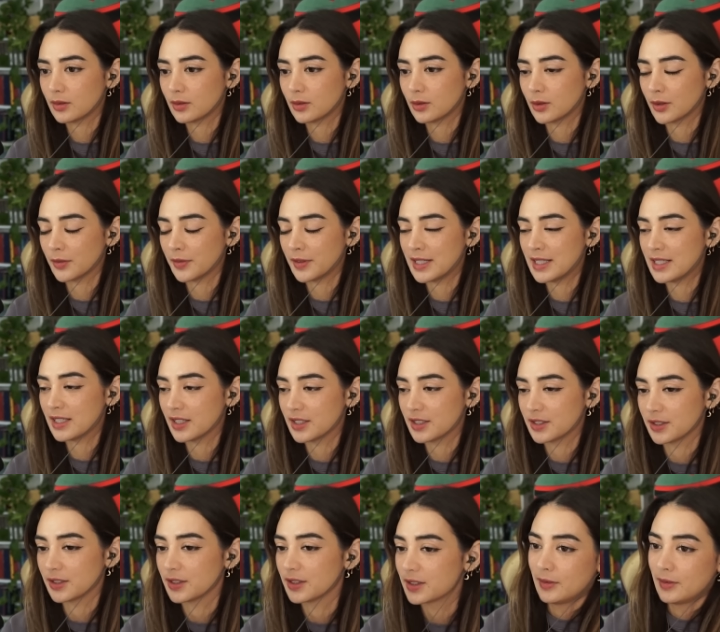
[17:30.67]
or if he
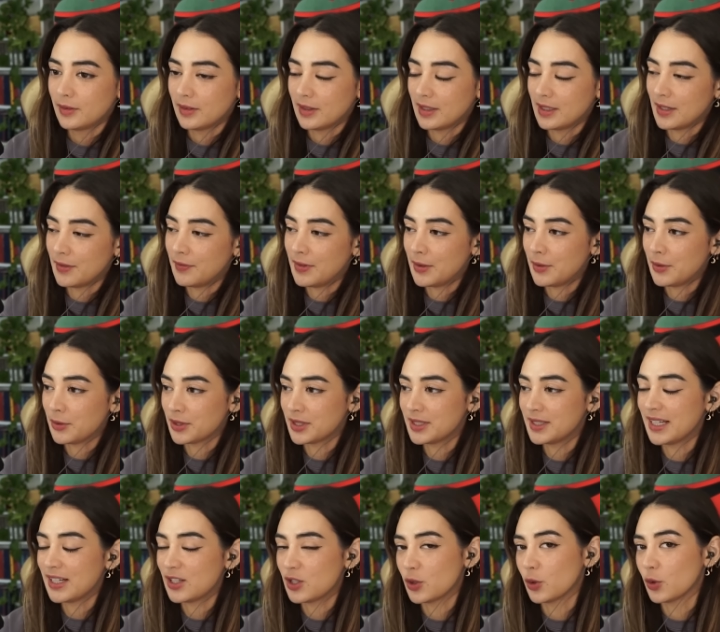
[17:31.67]
doesn't, and if he will
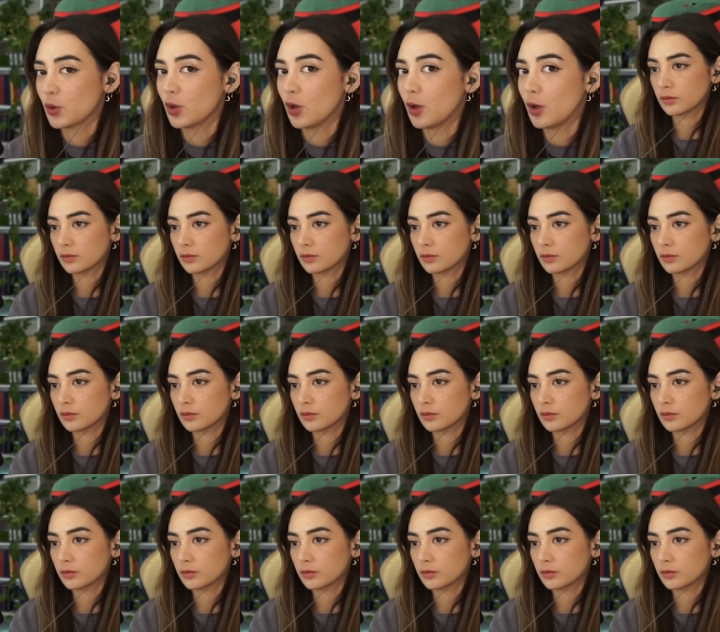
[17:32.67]
snitch or not.